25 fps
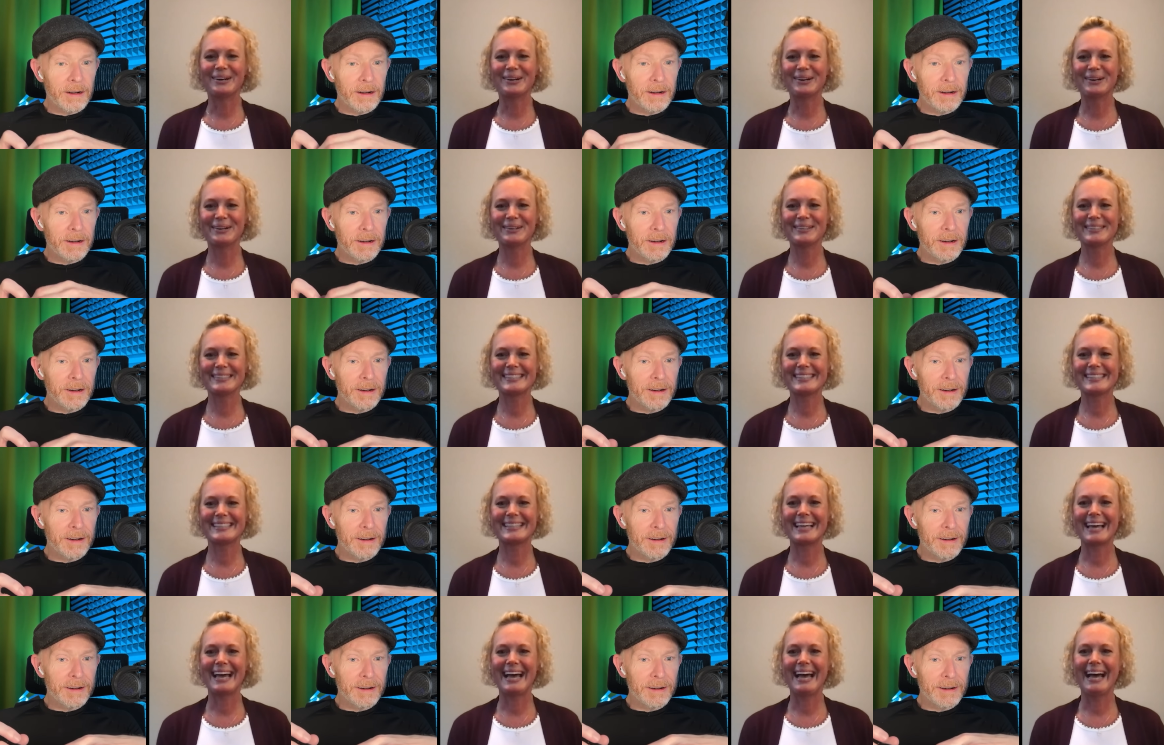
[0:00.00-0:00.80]
Speaker 1: knows
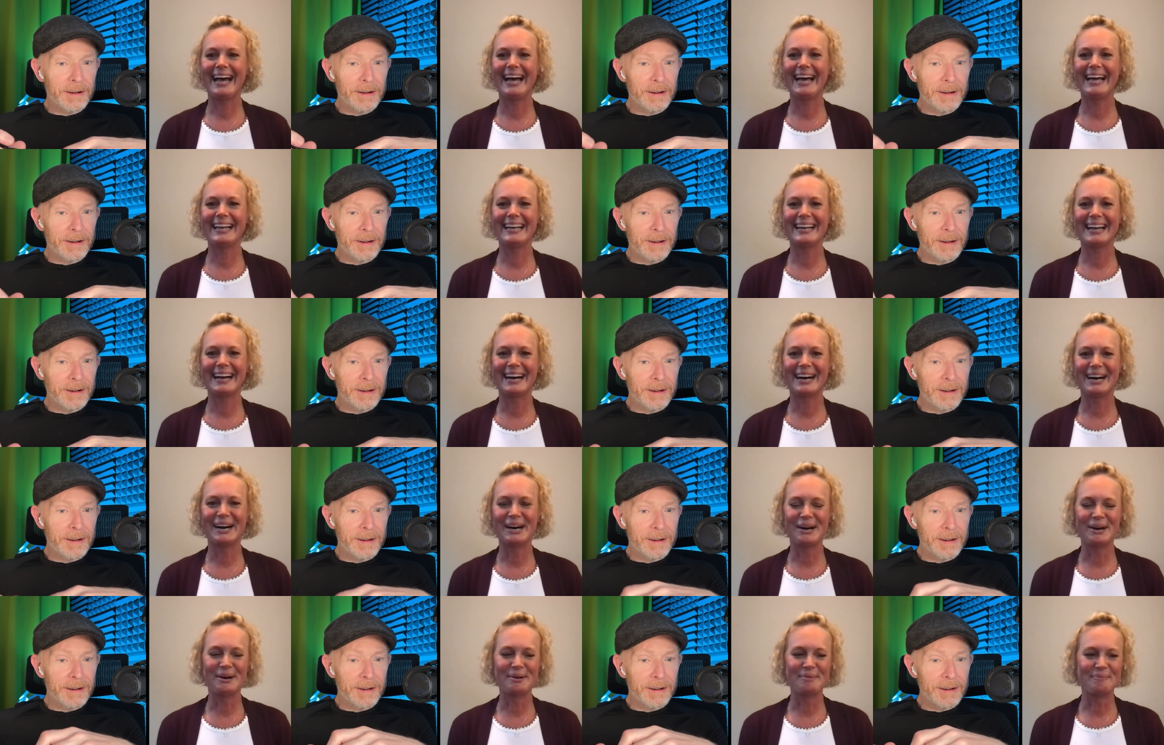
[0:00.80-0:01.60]
that
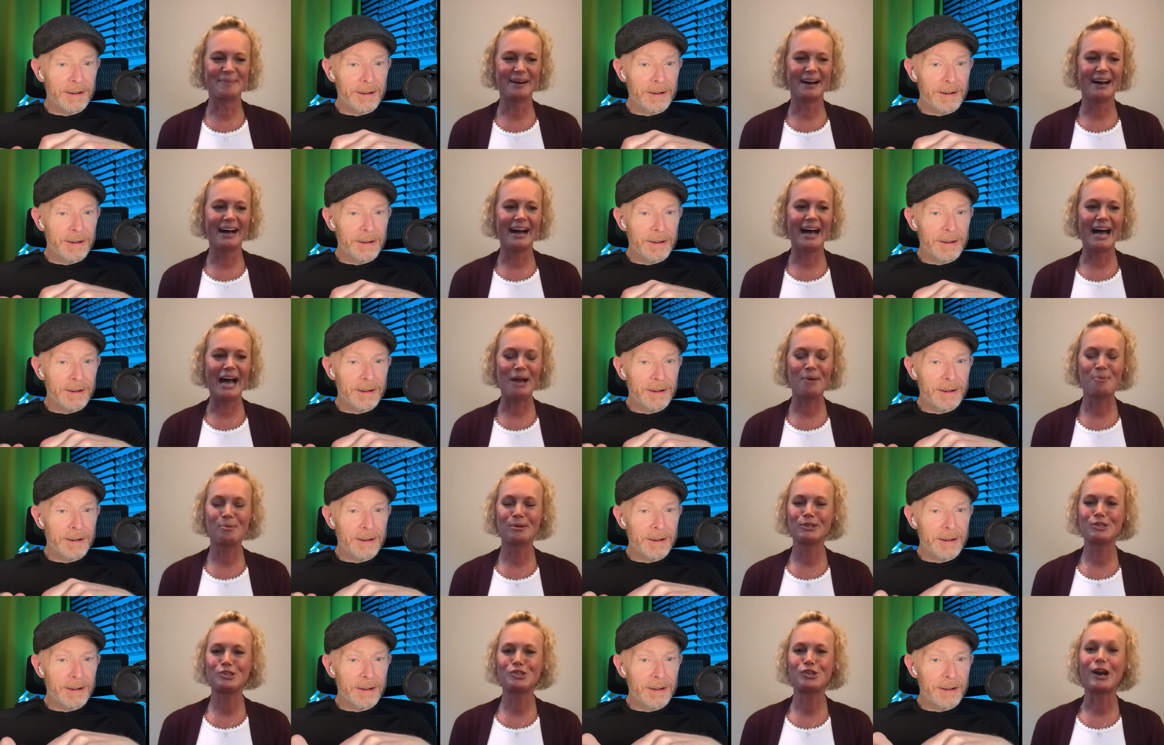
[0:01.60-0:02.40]
um,
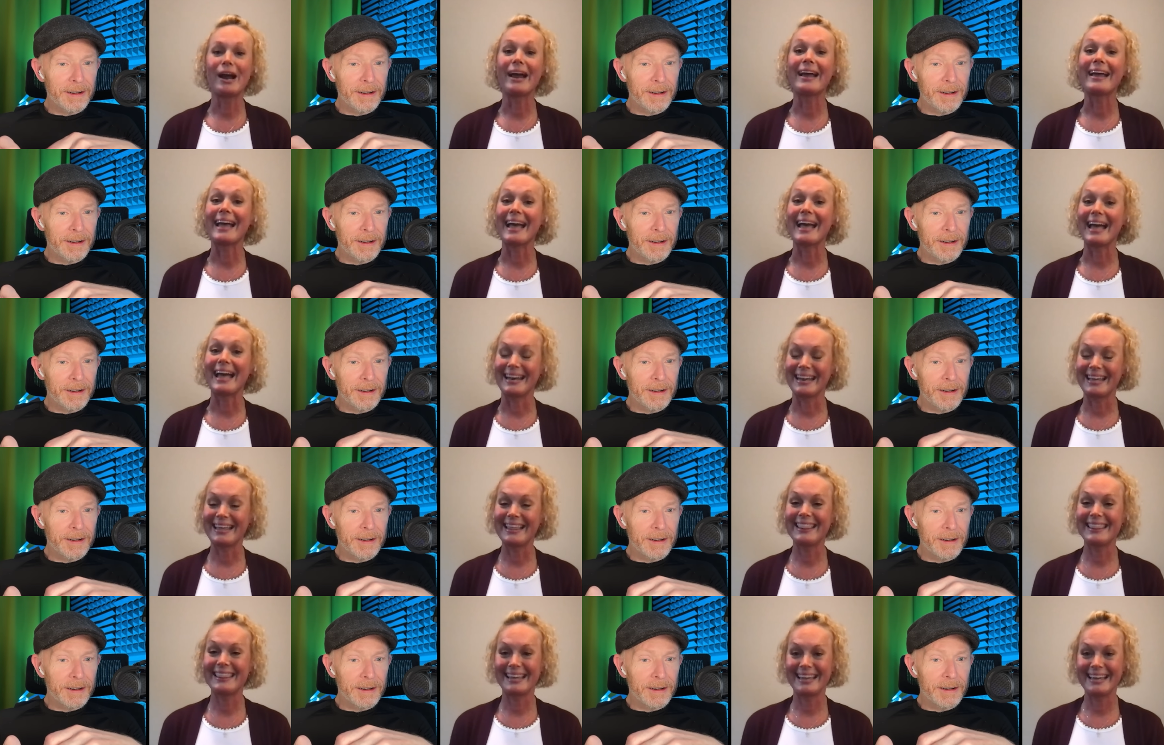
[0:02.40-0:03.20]
I will try
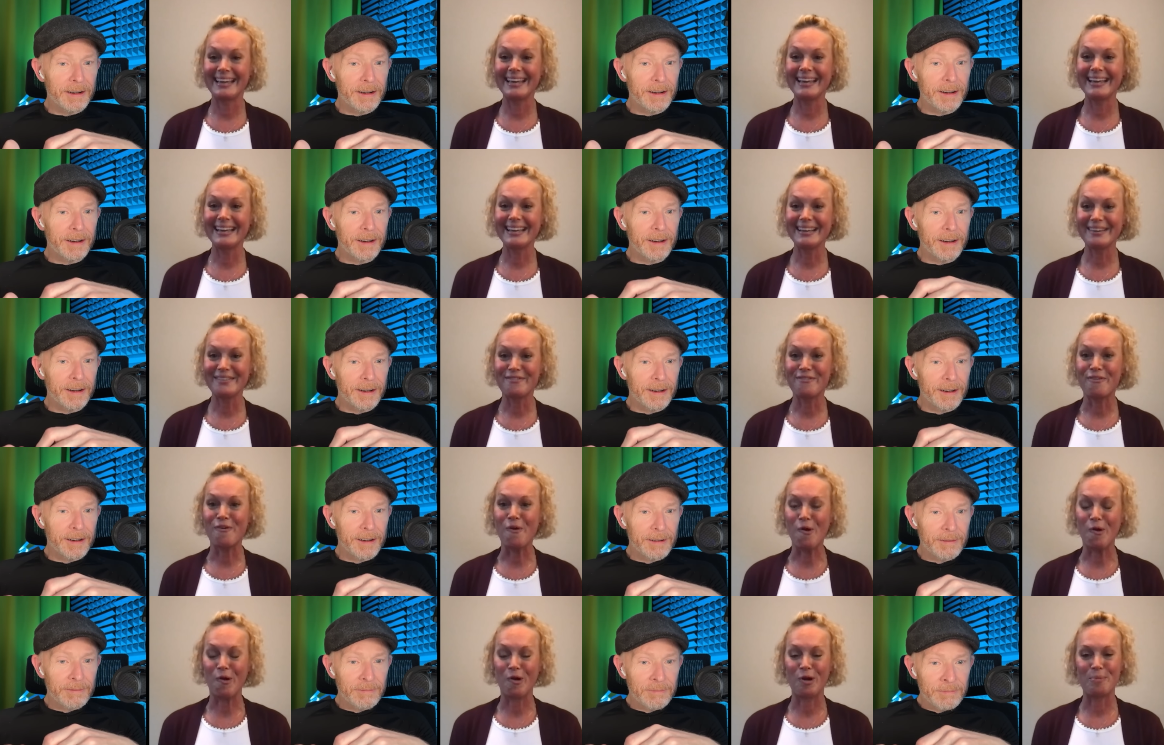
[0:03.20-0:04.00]
anything
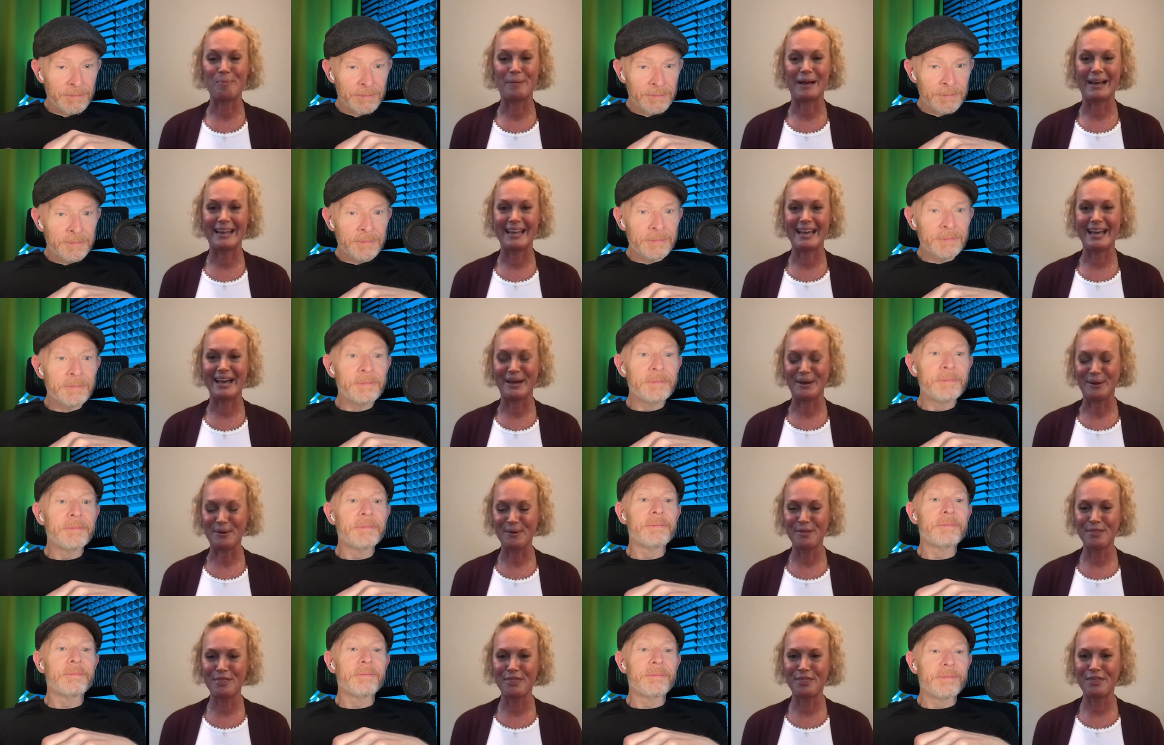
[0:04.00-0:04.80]
for my
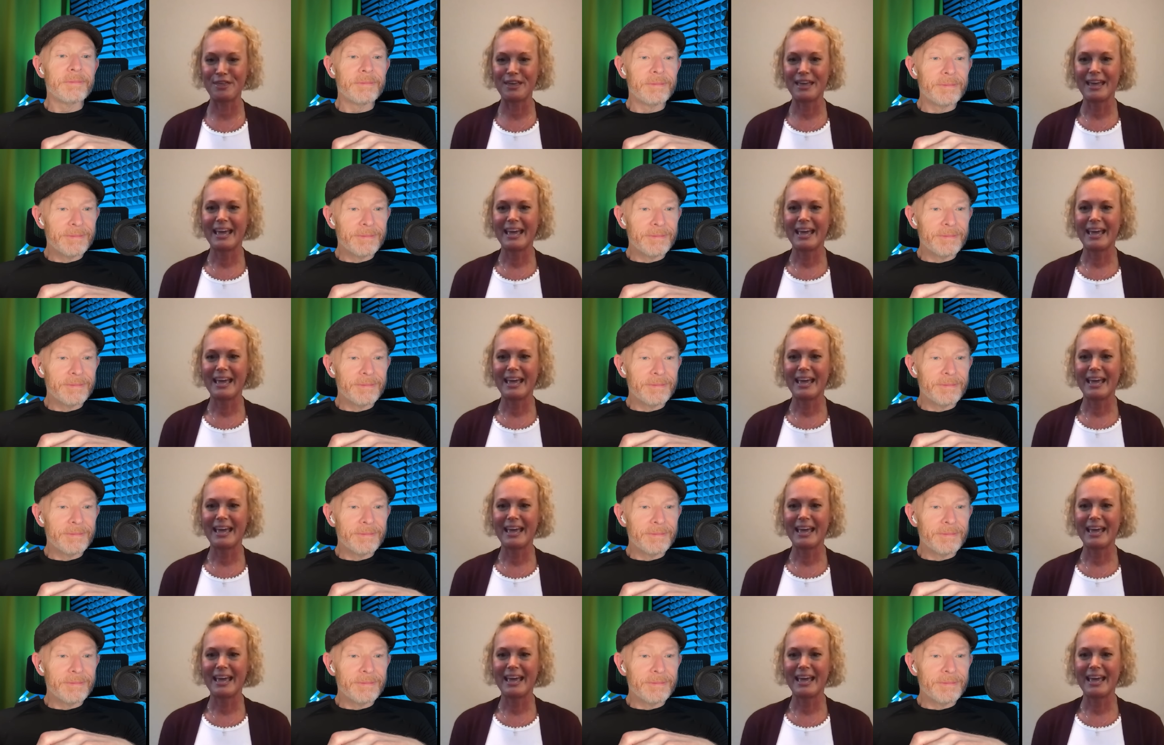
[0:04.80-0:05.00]
health.